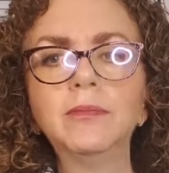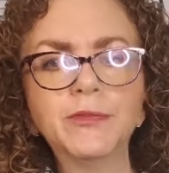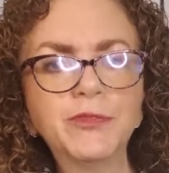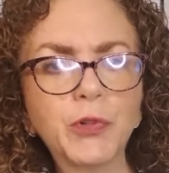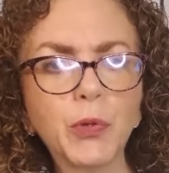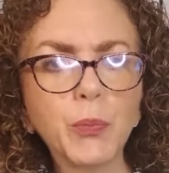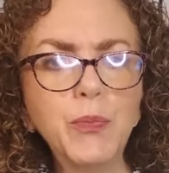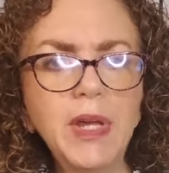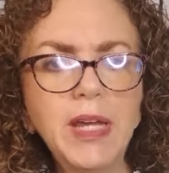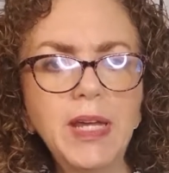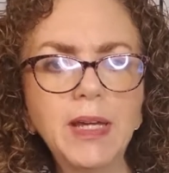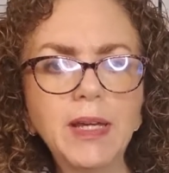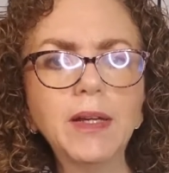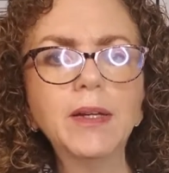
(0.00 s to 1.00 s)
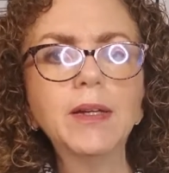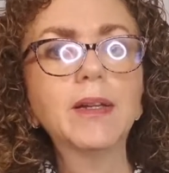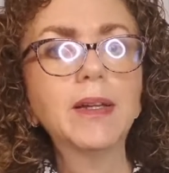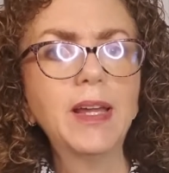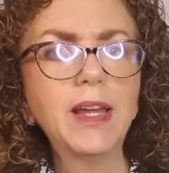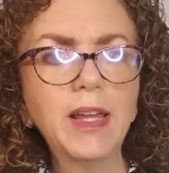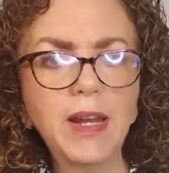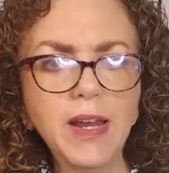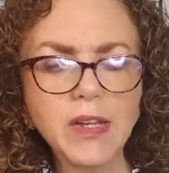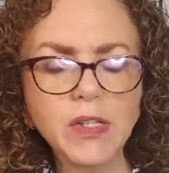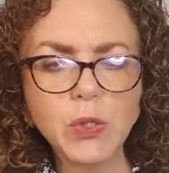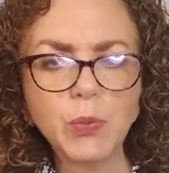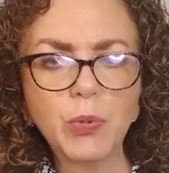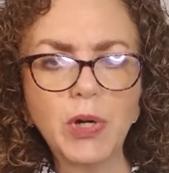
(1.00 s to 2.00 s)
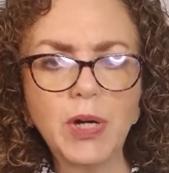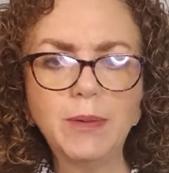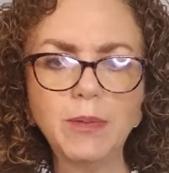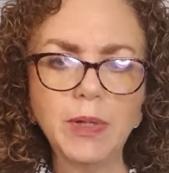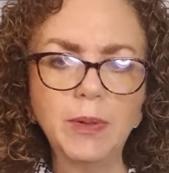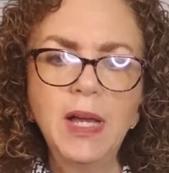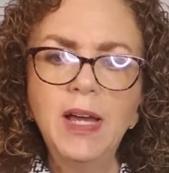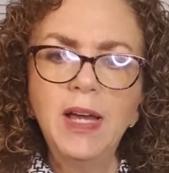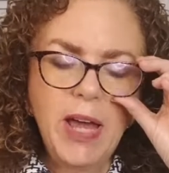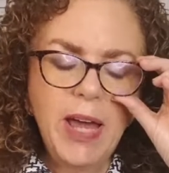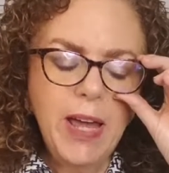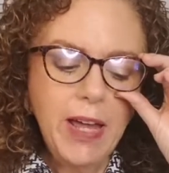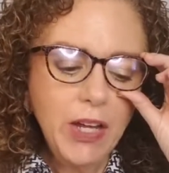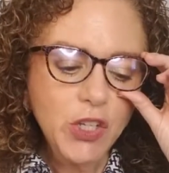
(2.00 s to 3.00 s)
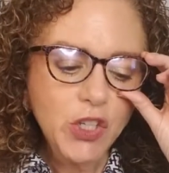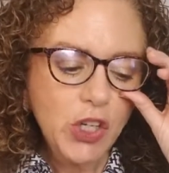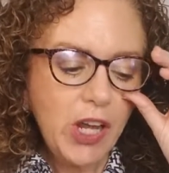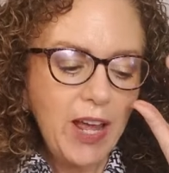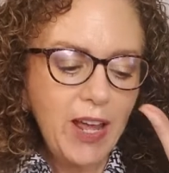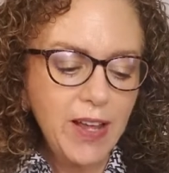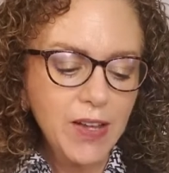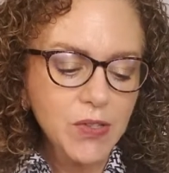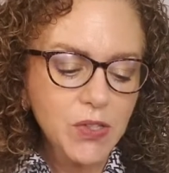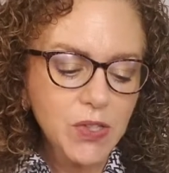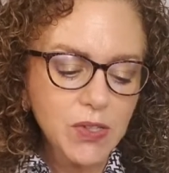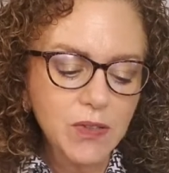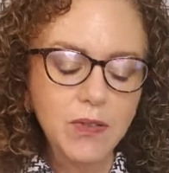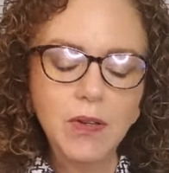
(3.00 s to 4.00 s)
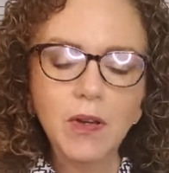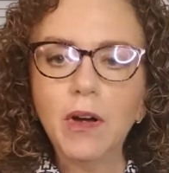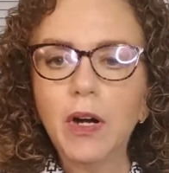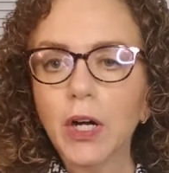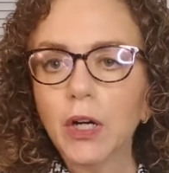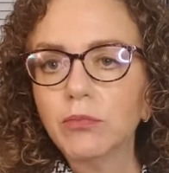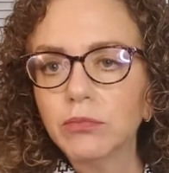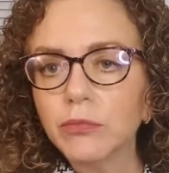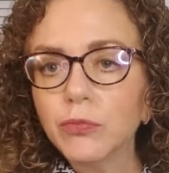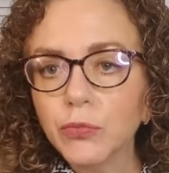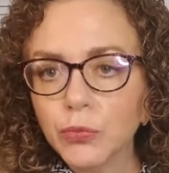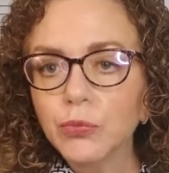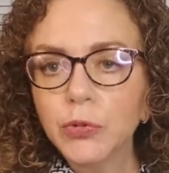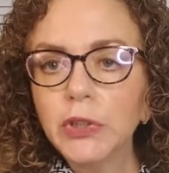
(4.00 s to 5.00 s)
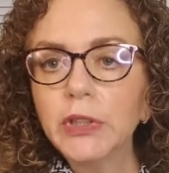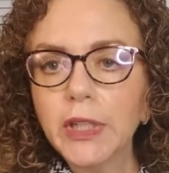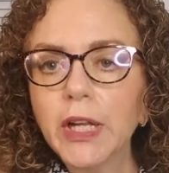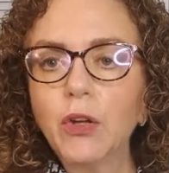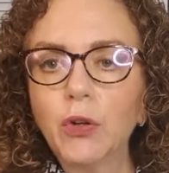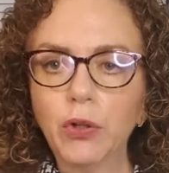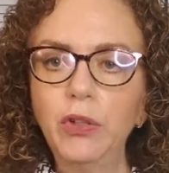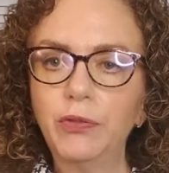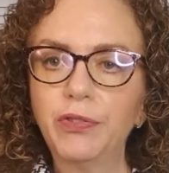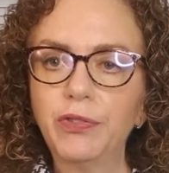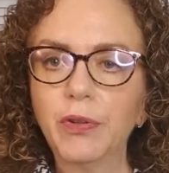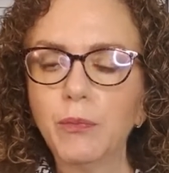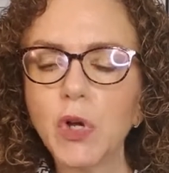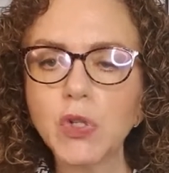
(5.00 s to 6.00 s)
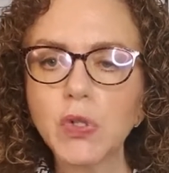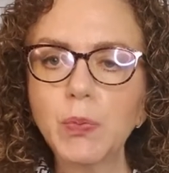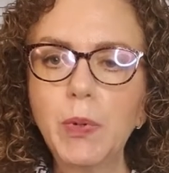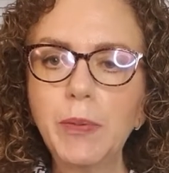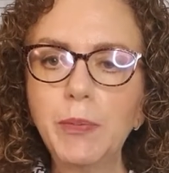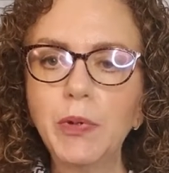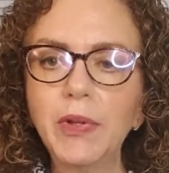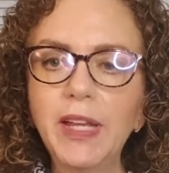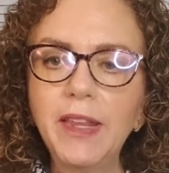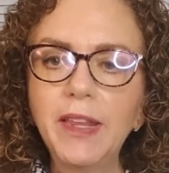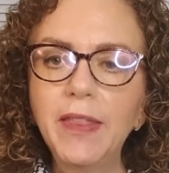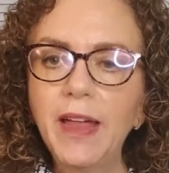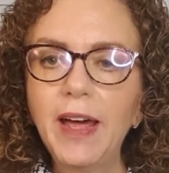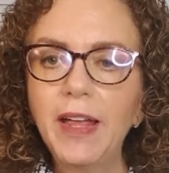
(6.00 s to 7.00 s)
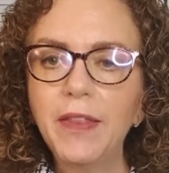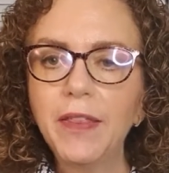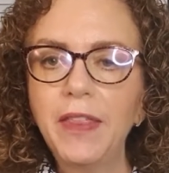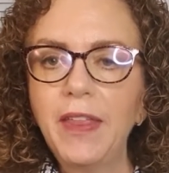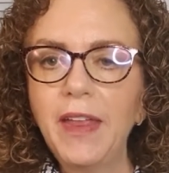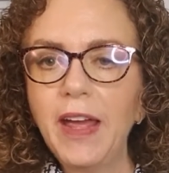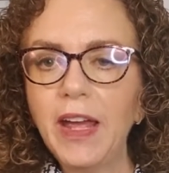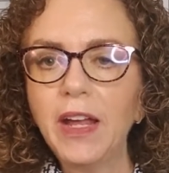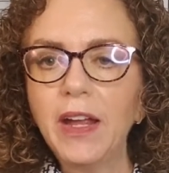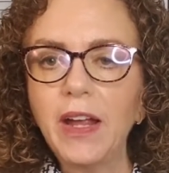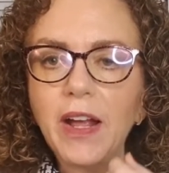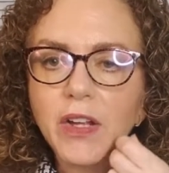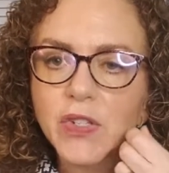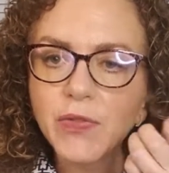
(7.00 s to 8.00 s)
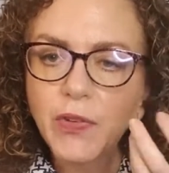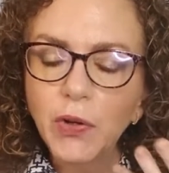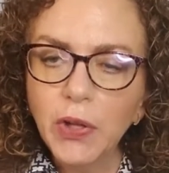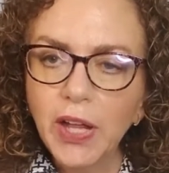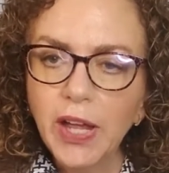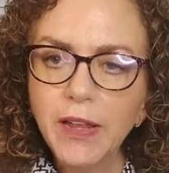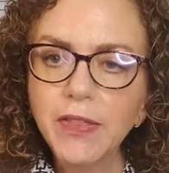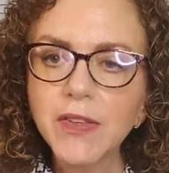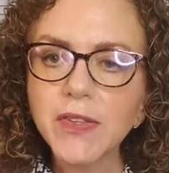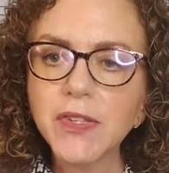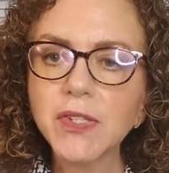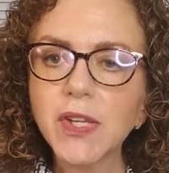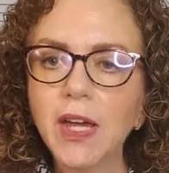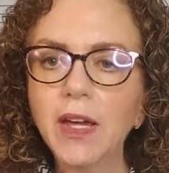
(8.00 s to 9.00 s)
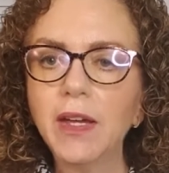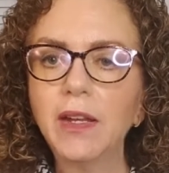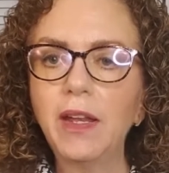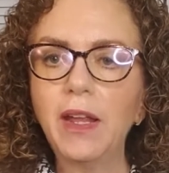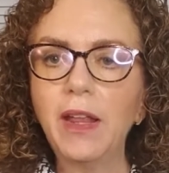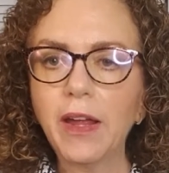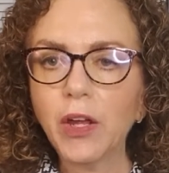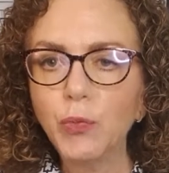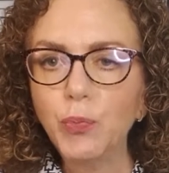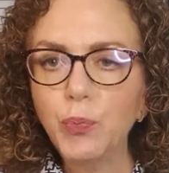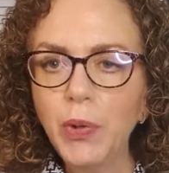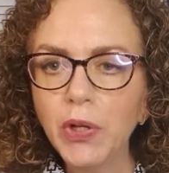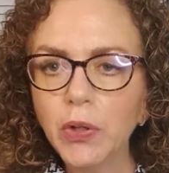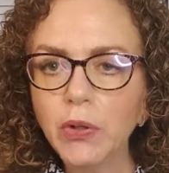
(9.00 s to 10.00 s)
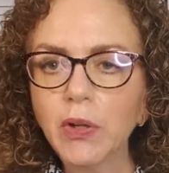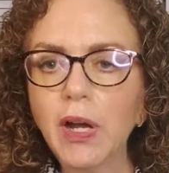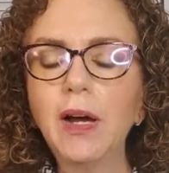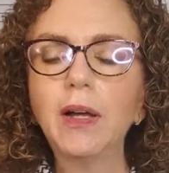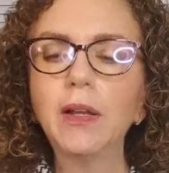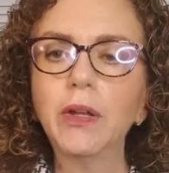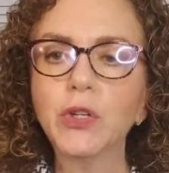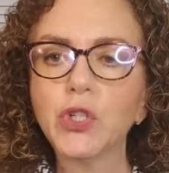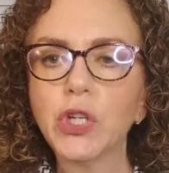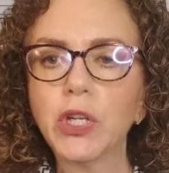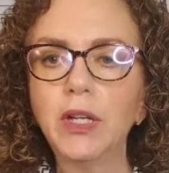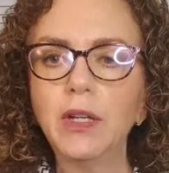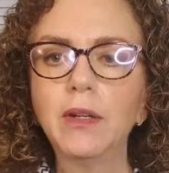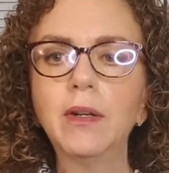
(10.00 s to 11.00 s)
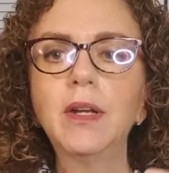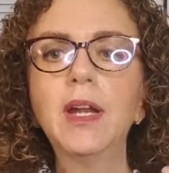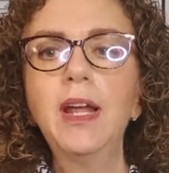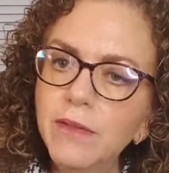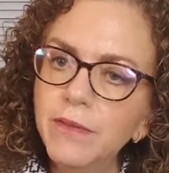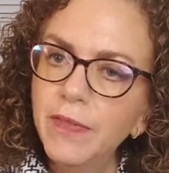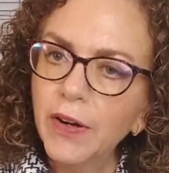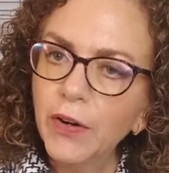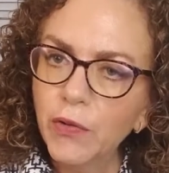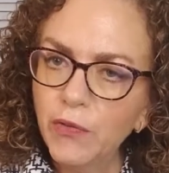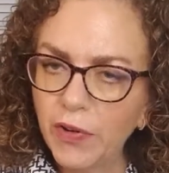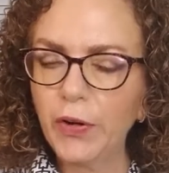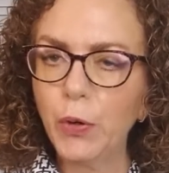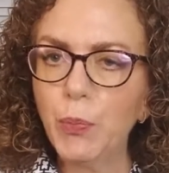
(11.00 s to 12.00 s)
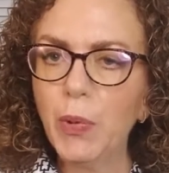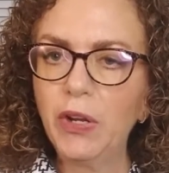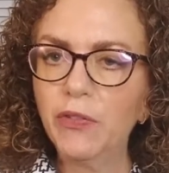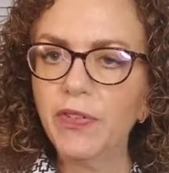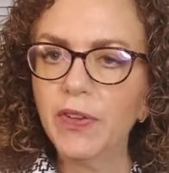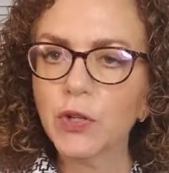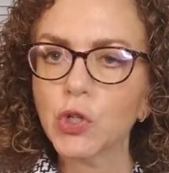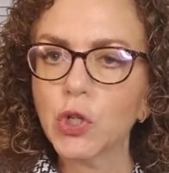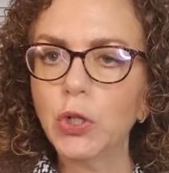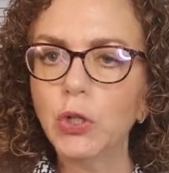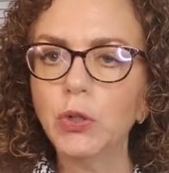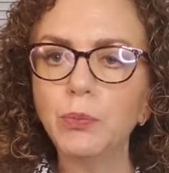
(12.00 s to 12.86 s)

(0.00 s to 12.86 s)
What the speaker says: For me, it is a problem. AHAs are really good for most people in that they exfoliate the skin, they can build collagen, very, very beneficial.